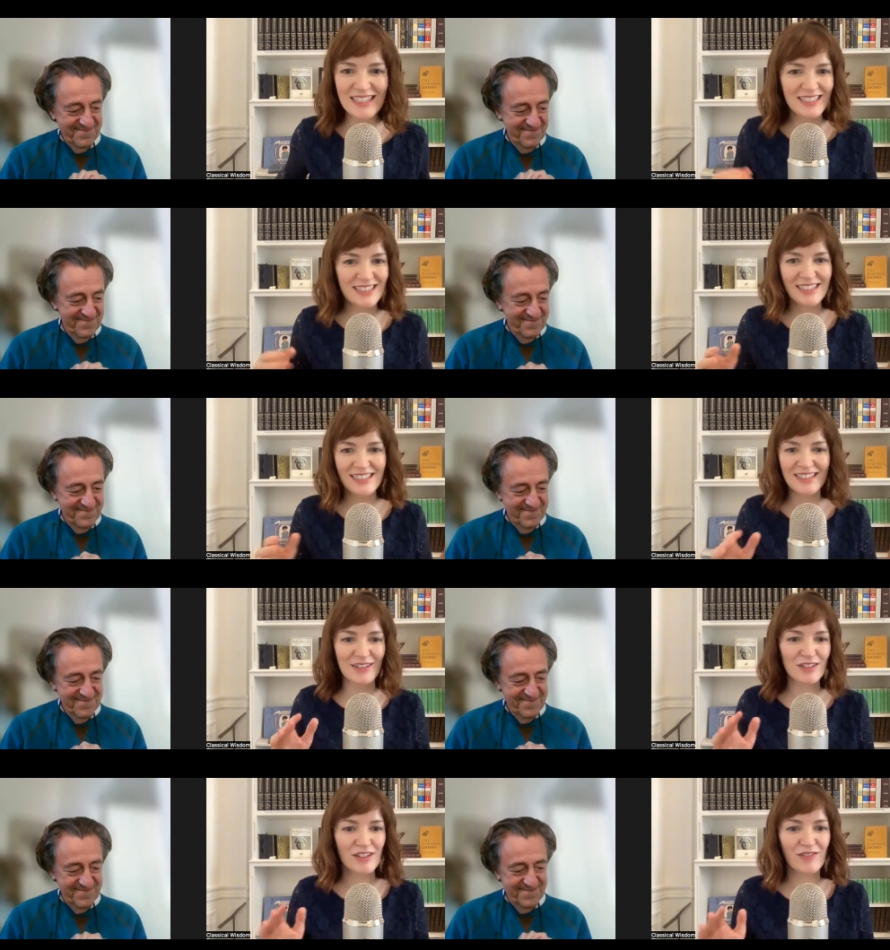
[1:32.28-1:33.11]
Speaker 1: into the
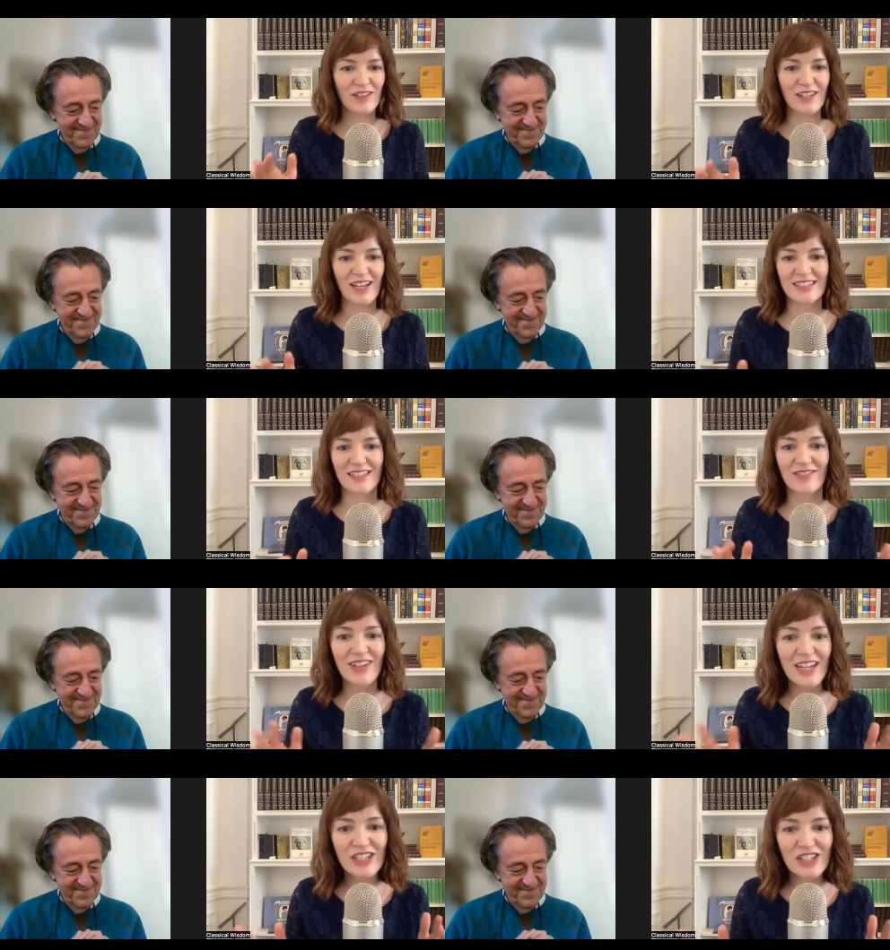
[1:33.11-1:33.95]
details of the
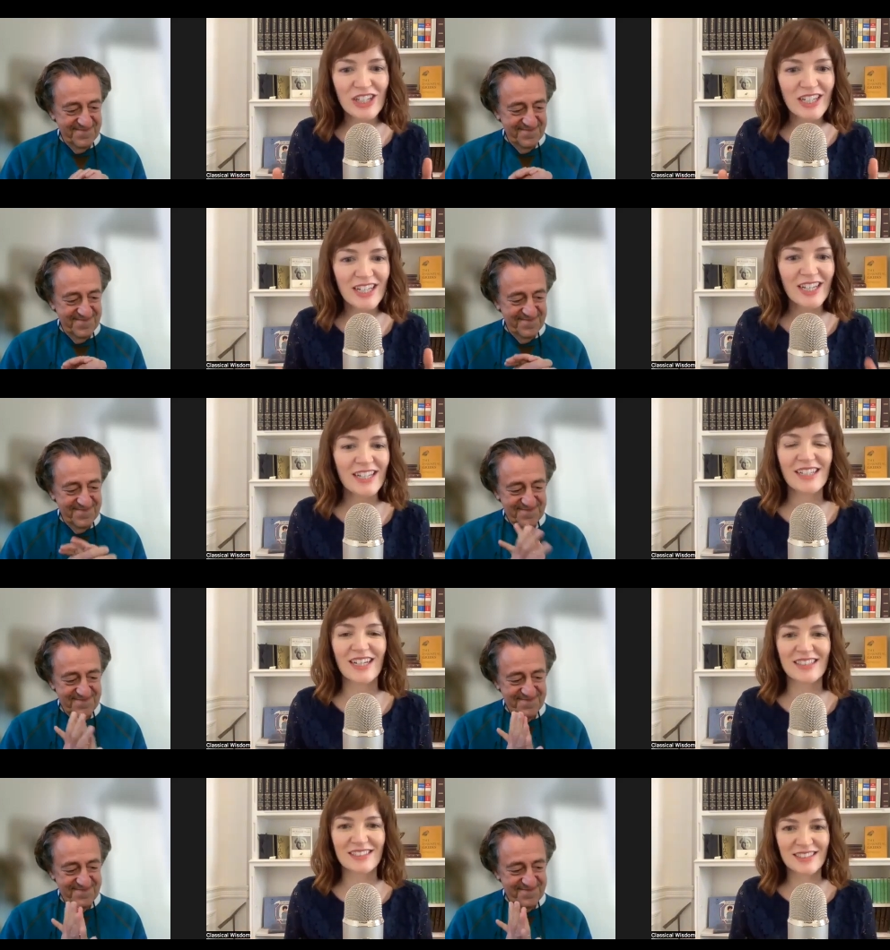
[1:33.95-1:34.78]
excavation
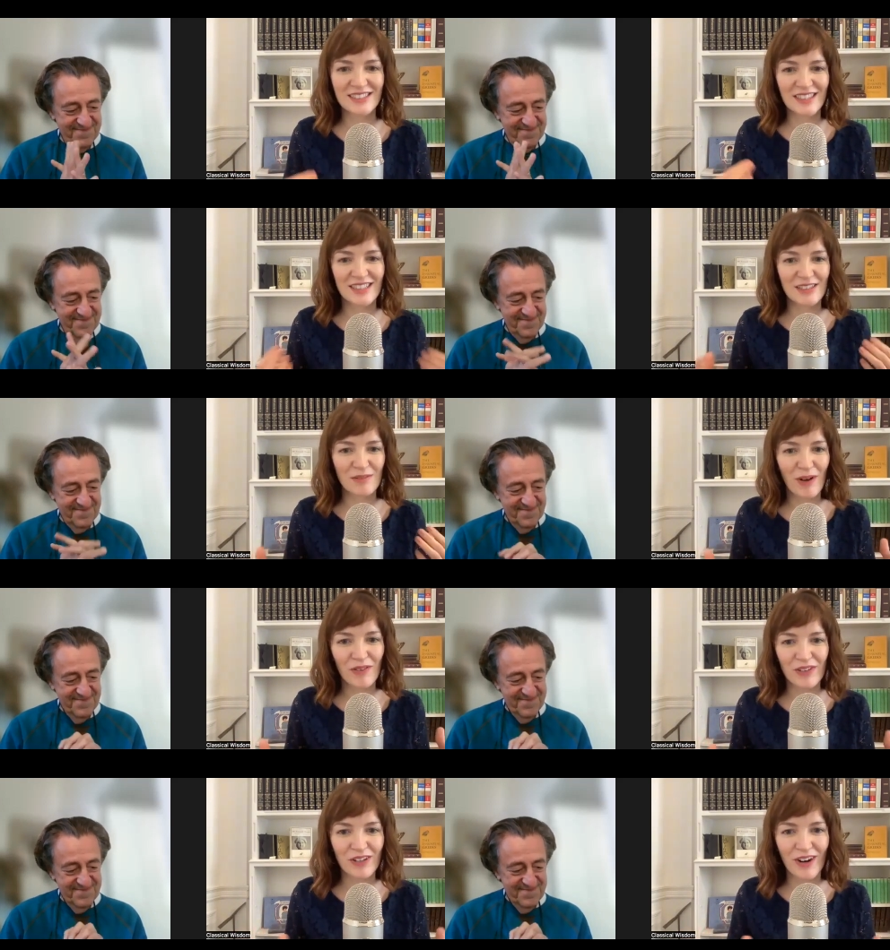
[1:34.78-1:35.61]
and, and
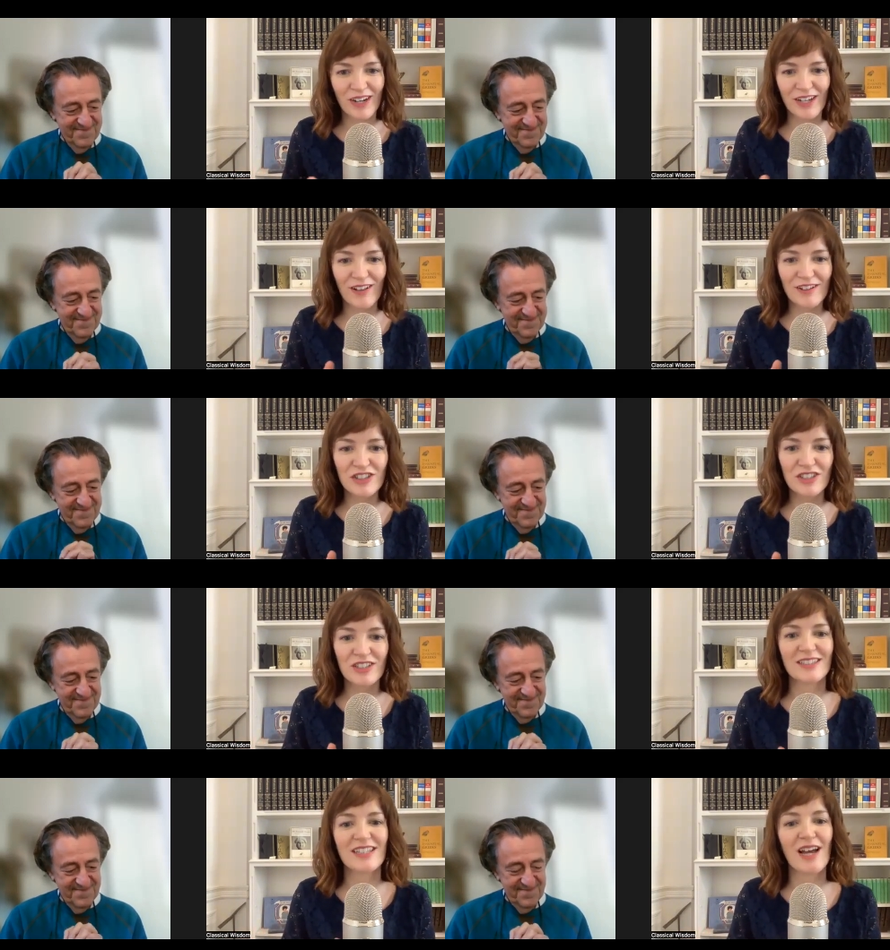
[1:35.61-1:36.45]
about the archaeology
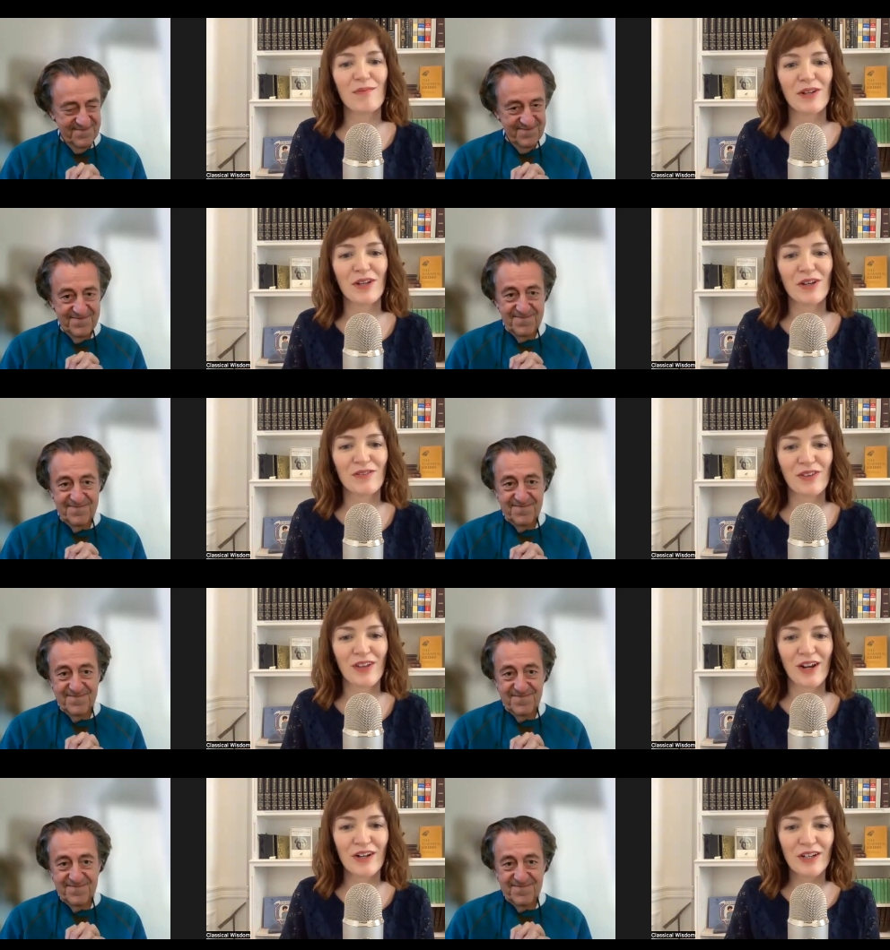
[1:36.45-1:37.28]
that's happening over
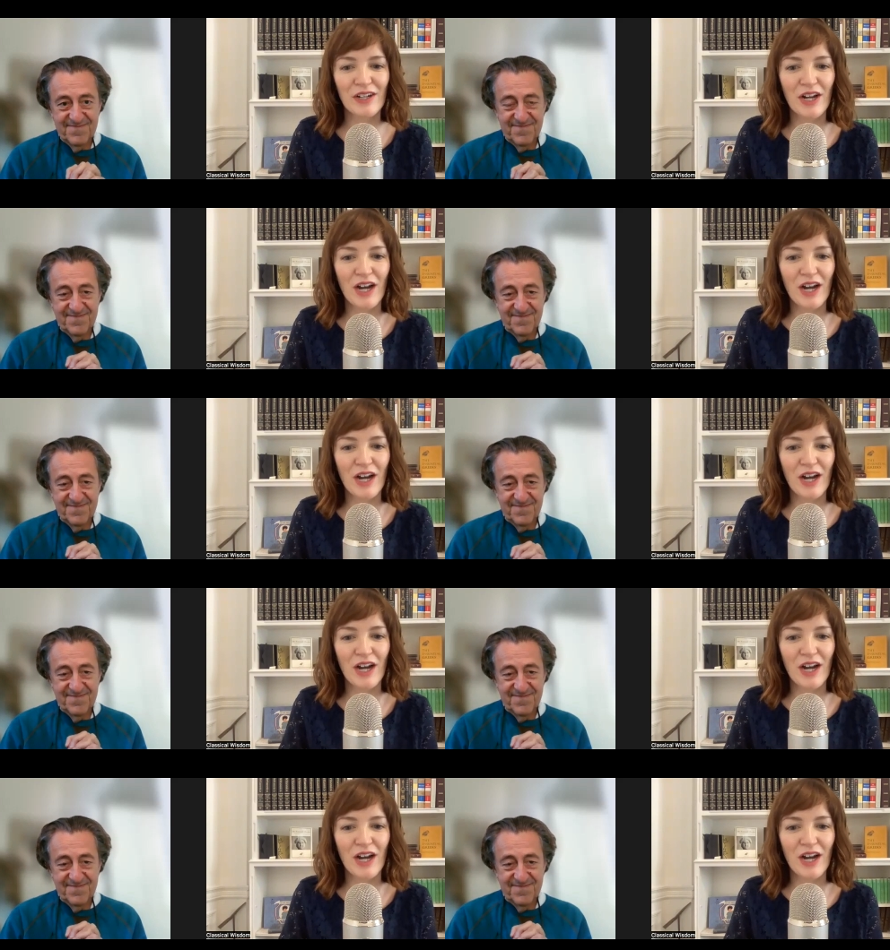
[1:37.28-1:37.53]
there.